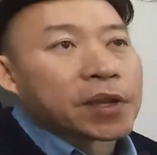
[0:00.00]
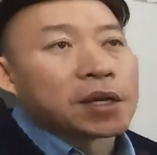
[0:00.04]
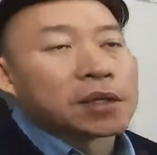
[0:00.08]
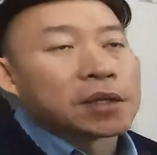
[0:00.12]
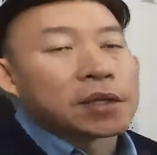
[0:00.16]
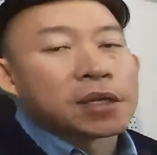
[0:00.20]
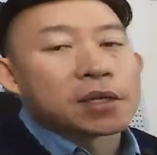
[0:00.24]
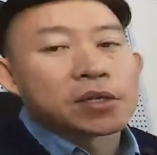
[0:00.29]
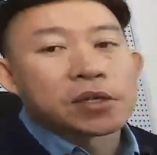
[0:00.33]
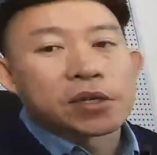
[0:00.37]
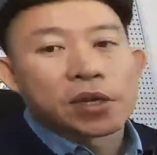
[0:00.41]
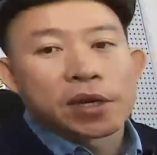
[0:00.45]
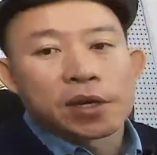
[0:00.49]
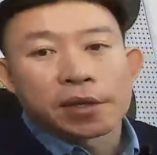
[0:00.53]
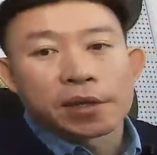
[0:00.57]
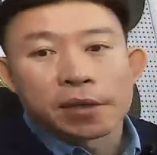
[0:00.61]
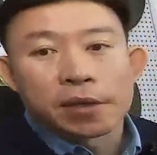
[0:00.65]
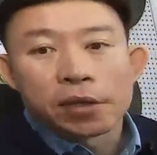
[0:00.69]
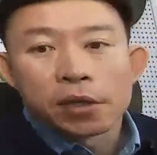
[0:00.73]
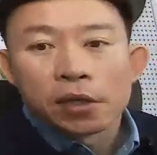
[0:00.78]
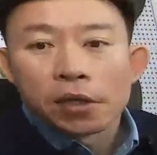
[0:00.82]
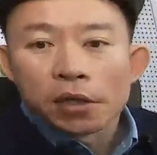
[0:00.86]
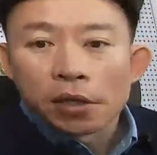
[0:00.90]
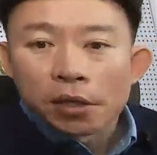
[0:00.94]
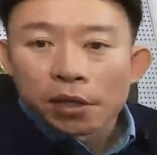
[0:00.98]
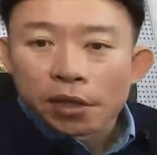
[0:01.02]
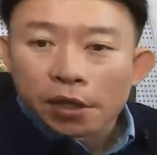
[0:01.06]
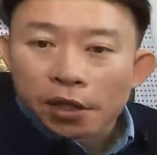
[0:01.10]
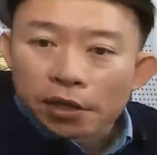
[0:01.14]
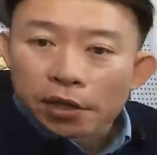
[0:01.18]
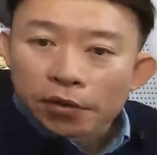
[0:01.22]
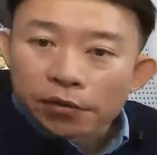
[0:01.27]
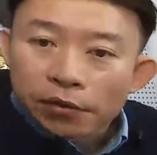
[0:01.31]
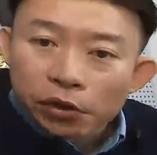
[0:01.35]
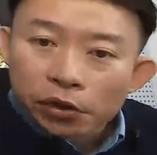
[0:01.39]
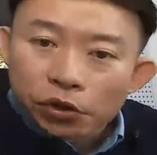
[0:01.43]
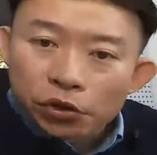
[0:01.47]
As I said,
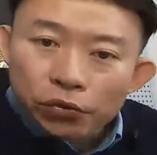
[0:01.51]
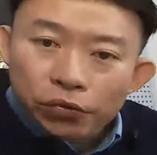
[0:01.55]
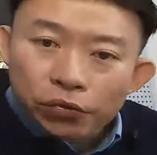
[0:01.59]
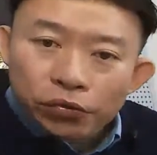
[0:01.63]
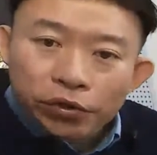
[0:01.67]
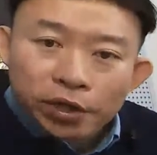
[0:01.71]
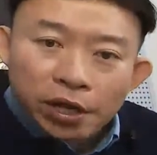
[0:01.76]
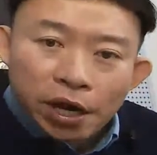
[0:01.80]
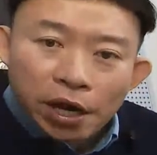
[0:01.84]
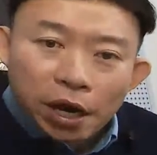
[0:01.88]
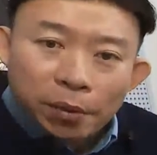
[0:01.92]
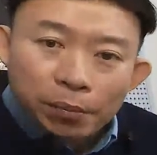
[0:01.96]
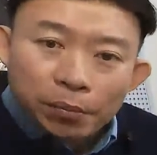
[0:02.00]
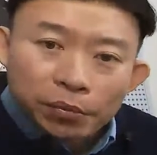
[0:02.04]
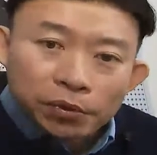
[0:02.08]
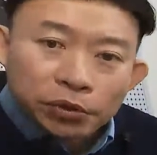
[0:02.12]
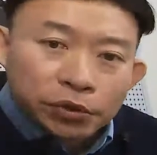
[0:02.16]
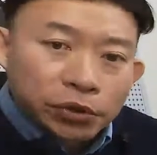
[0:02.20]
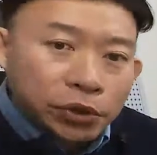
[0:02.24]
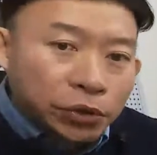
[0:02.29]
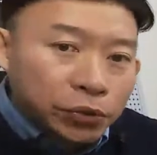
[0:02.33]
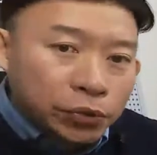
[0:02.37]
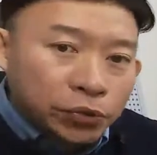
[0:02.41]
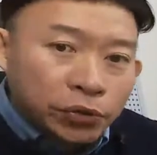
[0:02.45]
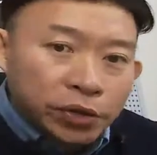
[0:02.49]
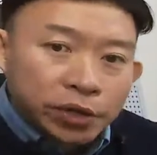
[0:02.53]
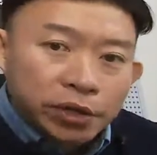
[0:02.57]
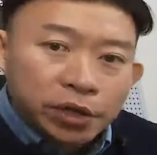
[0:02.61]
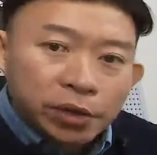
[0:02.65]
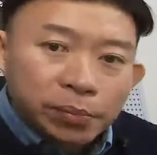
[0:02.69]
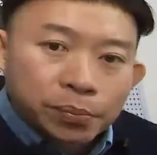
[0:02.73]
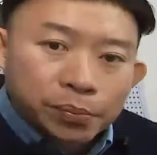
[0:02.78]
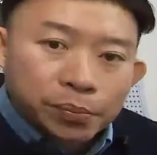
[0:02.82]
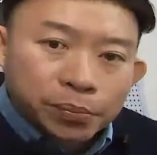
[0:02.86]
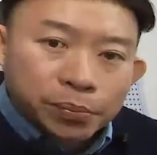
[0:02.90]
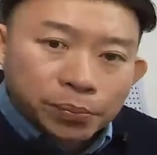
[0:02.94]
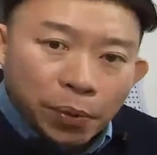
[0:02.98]
if during
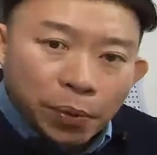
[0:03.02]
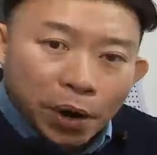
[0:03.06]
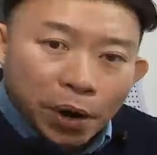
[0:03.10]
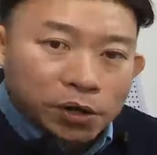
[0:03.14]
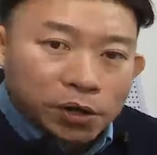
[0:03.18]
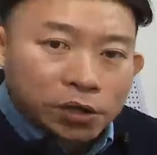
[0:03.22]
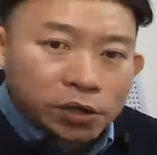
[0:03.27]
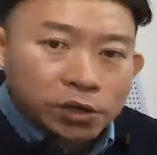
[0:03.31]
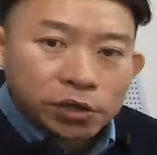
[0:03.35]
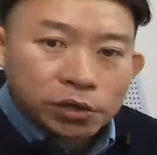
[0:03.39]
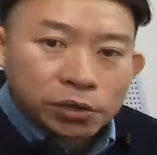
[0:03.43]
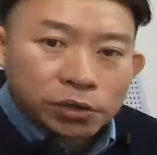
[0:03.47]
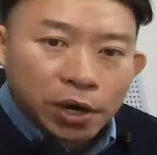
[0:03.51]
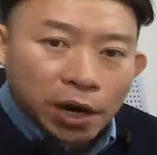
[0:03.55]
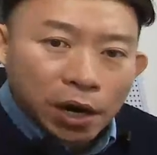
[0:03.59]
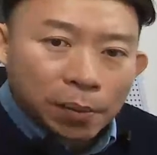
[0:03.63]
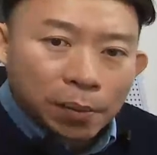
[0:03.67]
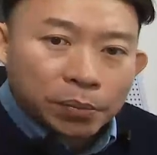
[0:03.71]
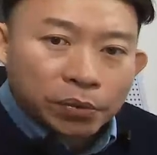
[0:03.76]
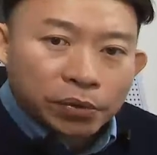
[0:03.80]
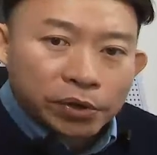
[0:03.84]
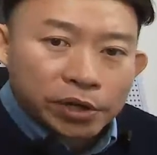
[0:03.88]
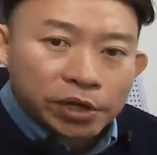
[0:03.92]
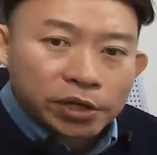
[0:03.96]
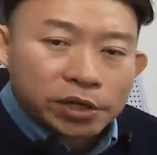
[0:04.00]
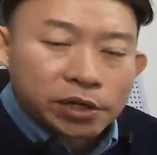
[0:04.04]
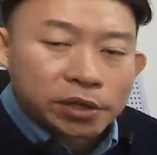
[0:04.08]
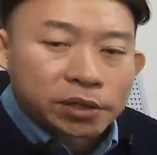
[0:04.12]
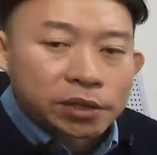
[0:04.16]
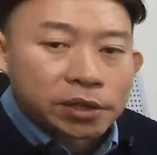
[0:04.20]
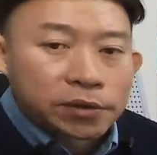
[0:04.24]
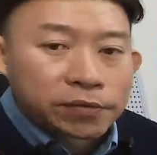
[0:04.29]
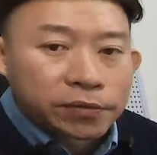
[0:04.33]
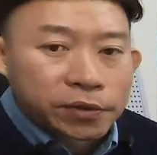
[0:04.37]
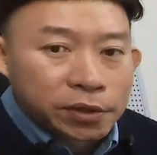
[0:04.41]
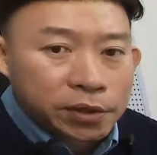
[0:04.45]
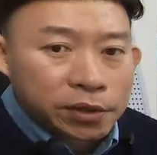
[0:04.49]
the polishing operation,
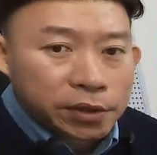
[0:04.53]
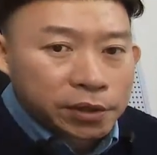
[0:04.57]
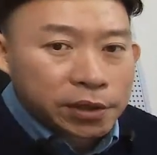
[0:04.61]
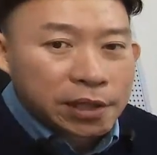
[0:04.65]
if